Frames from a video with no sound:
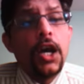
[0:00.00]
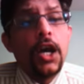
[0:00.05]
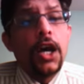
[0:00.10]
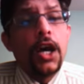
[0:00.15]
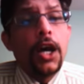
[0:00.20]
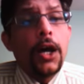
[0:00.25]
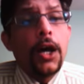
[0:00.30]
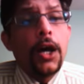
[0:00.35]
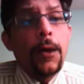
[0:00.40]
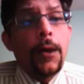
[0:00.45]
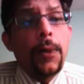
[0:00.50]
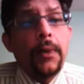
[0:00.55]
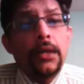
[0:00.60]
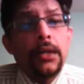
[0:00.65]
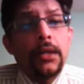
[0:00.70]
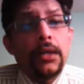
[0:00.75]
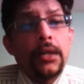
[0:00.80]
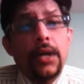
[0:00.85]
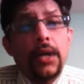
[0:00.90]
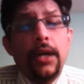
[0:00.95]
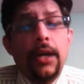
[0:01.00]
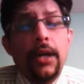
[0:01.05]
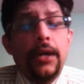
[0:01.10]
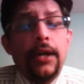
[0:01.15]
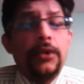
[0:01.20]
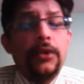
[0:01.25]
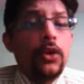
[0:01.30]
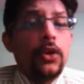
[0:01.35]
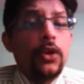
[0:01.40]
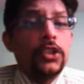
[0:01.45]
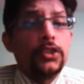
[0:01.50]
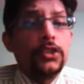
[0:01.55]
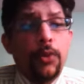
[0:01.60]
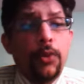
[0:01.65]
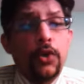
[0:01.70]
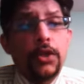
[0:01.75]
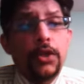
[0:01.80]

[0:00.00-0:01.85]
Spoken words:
I had already spoken